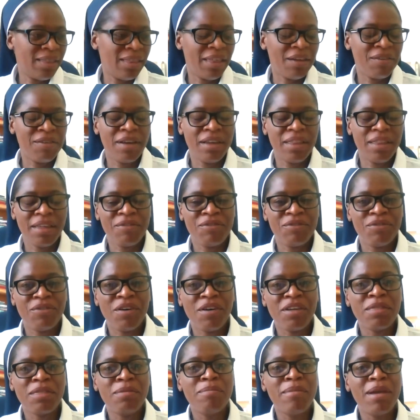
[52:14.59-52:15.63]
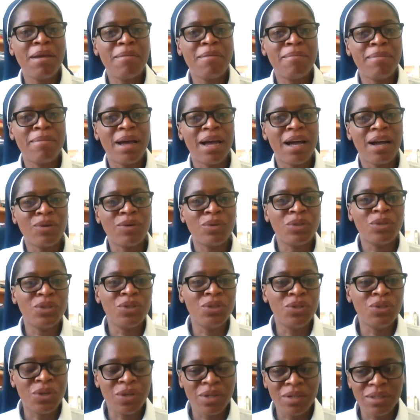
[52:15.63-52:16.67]
the fourth member
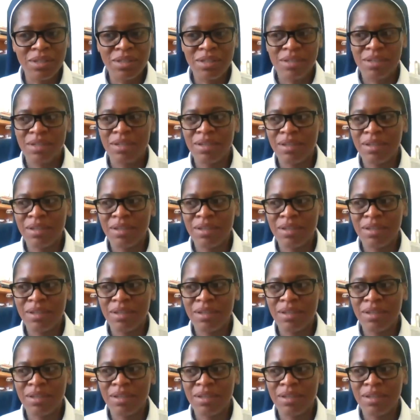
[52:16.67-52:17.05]
was